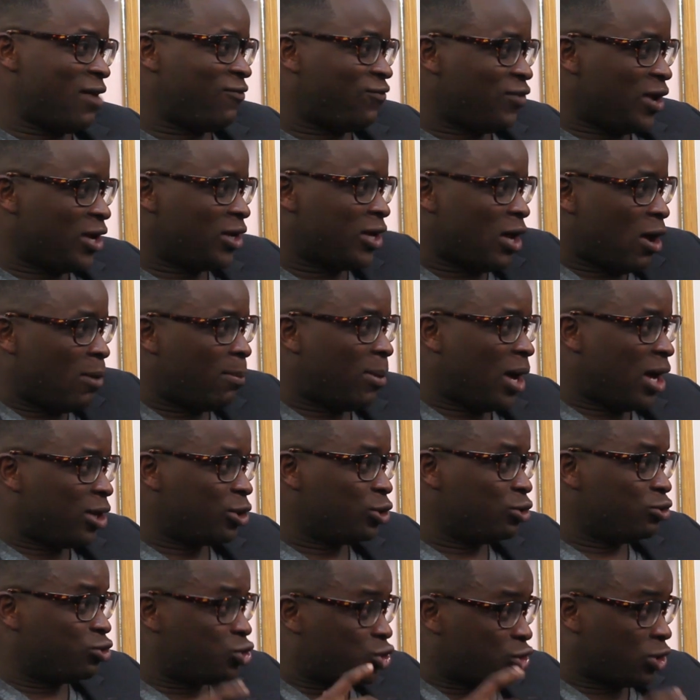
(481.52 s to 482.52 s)
I found out
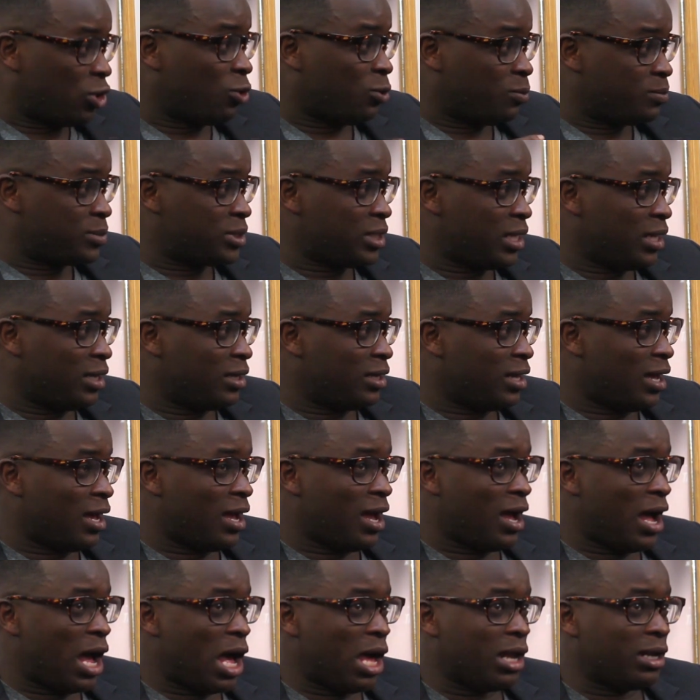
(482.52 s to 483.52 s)
about you. Do you get what I'm
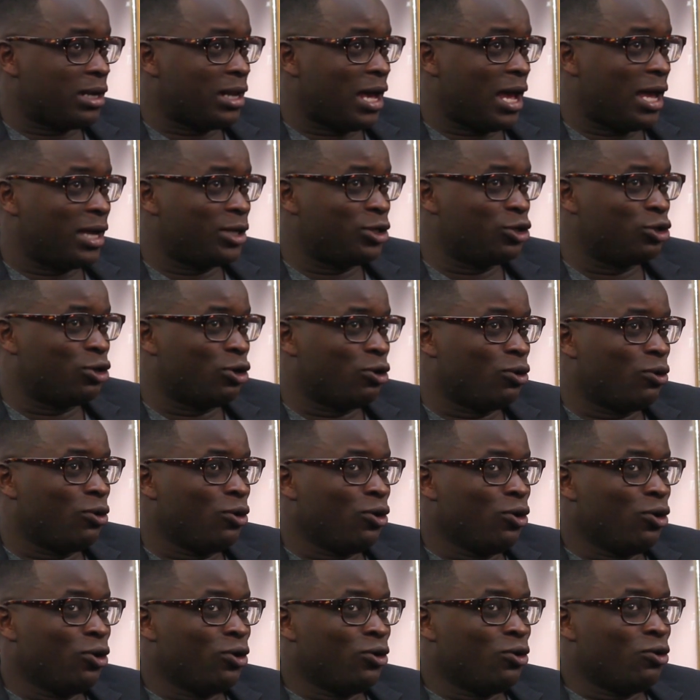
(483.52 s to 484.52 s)
saying? Yeah, like, like, you know,
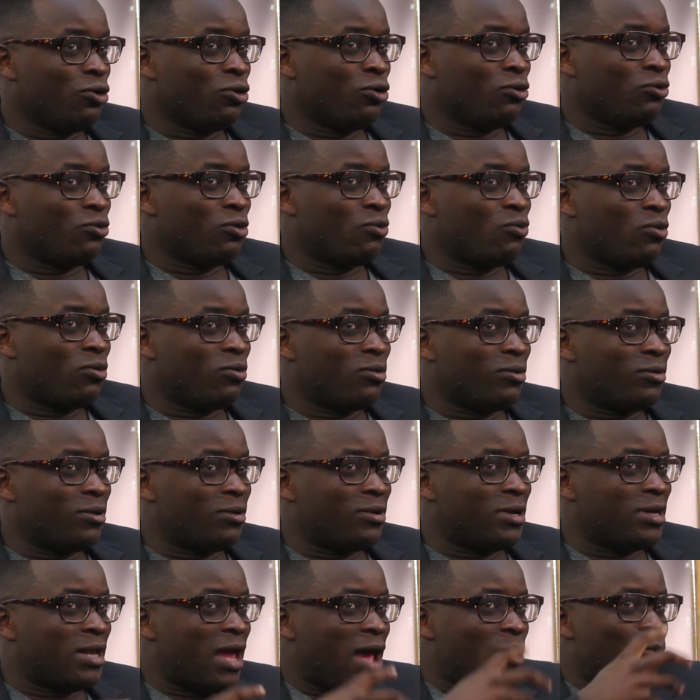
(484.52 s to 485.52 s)

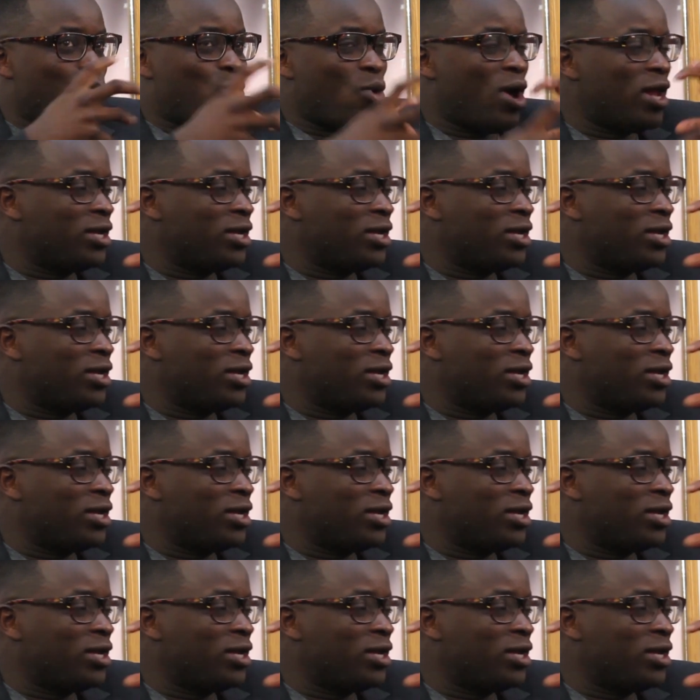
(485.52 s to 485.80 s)
like